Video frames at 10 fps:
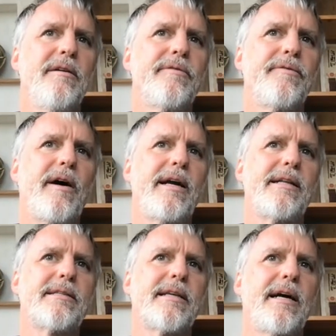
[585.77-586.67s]

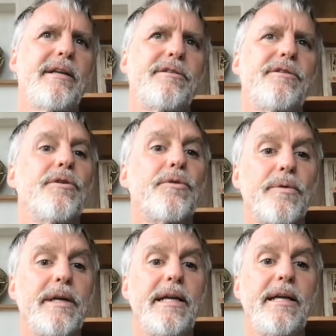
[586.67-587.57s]
finds that
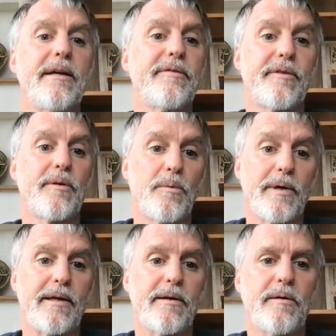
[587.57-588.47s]
degree of the
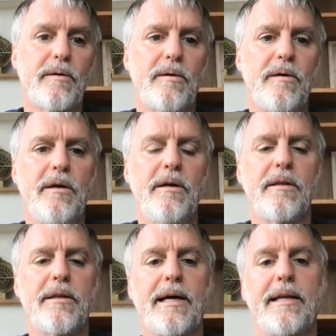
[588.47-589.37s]
wheel
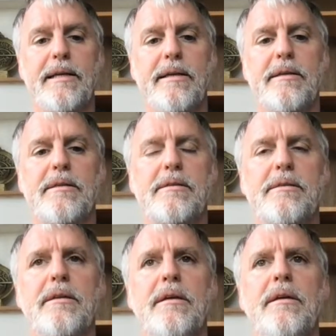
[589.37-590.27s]
that is